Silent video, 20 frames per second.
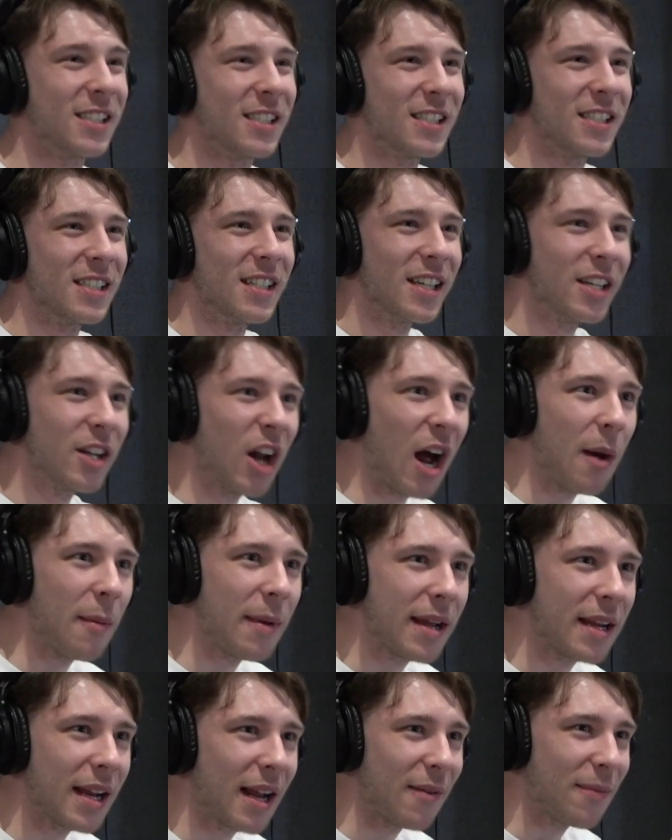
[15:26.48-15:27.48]
You know what I
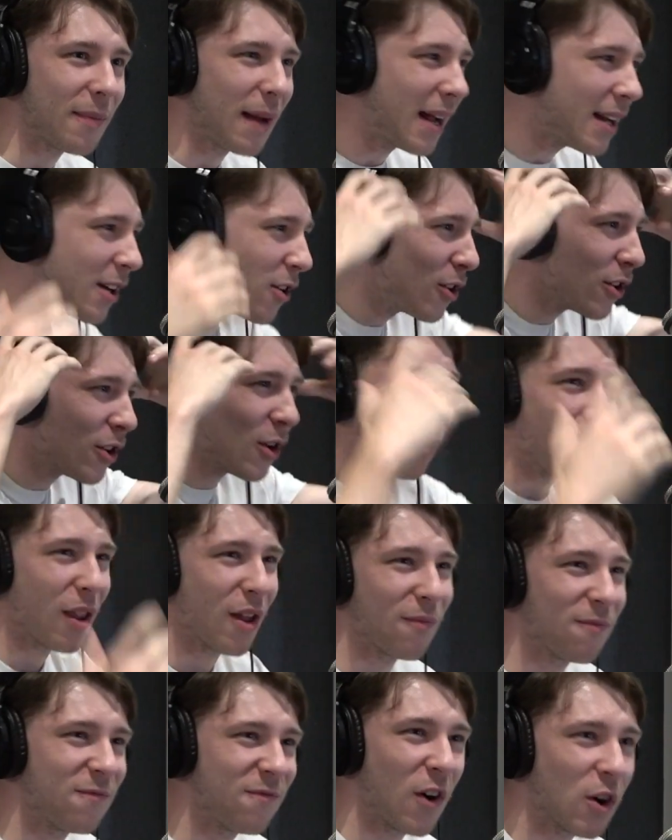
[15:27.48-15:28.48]
mean? I don't know what
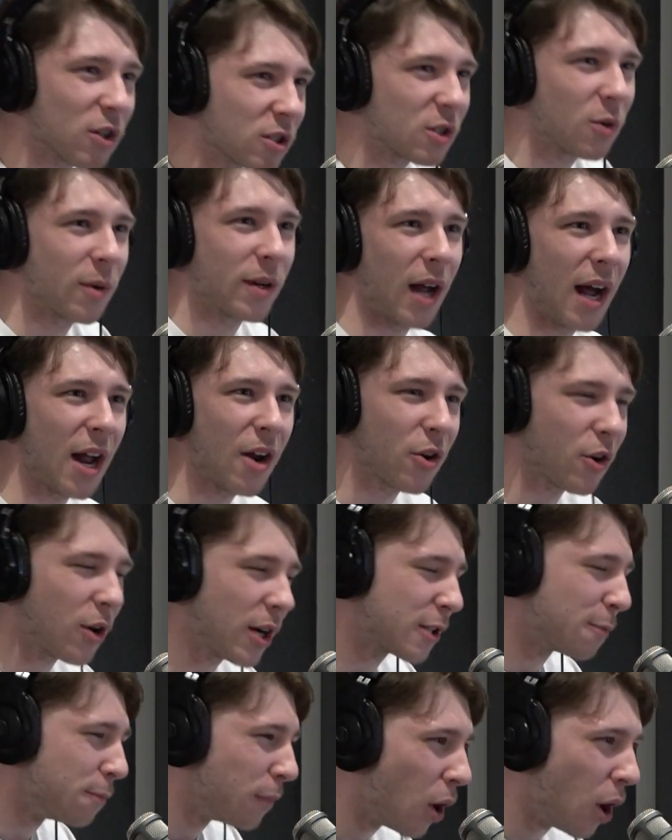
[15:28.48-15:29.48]
the fuck's going on. I don't know how
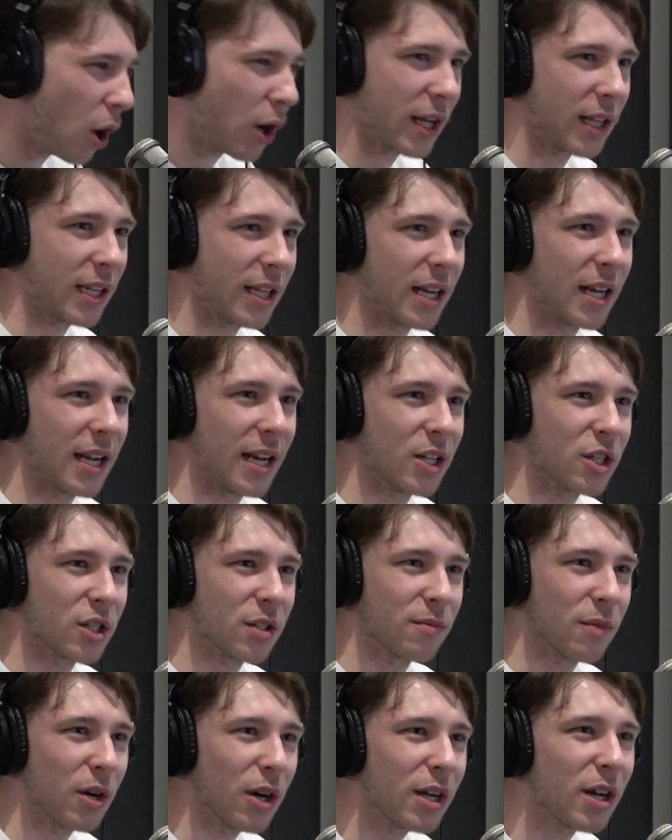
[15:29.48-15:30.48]
to put oil in an
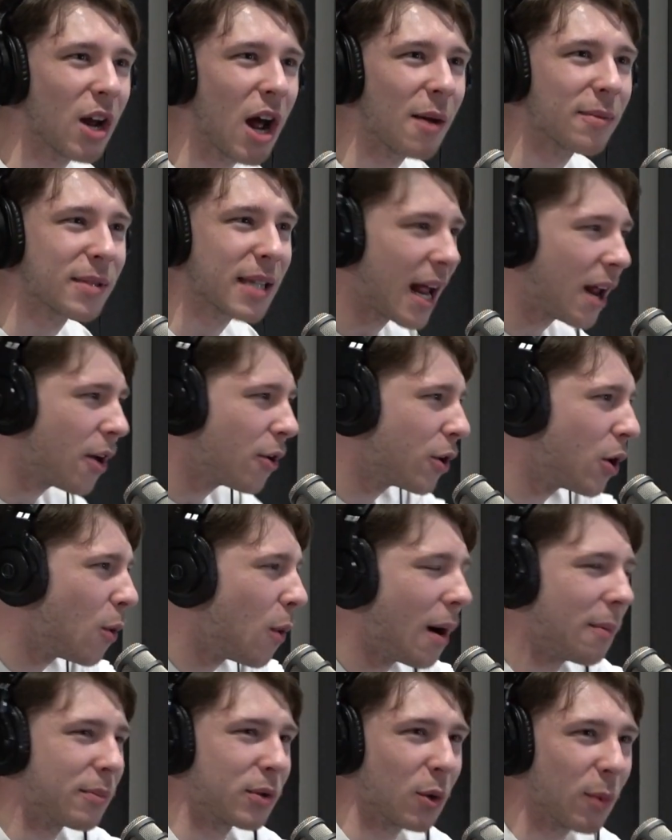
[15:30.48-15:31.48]
engine, bro. You know what I'm saying? I don't know
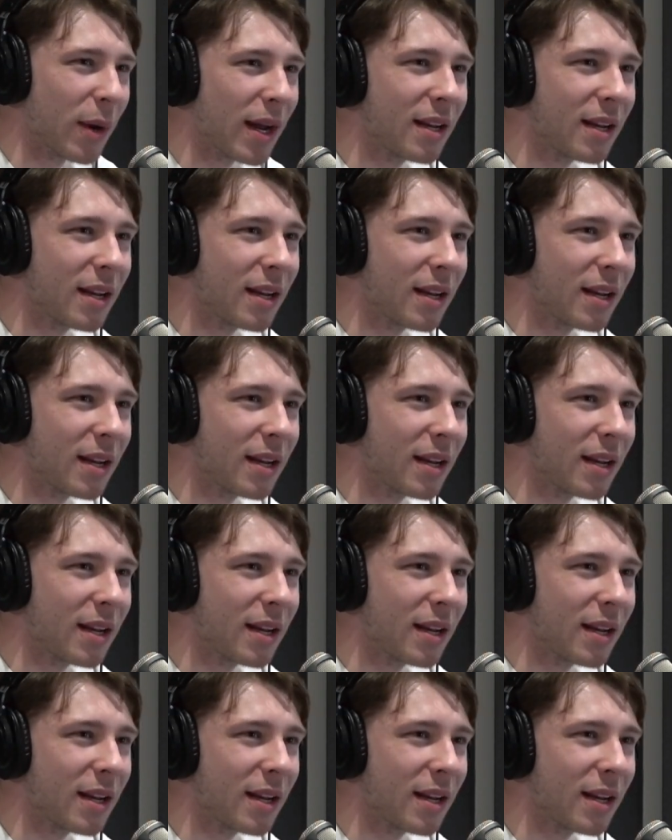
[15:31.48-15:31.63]
what I'm doing.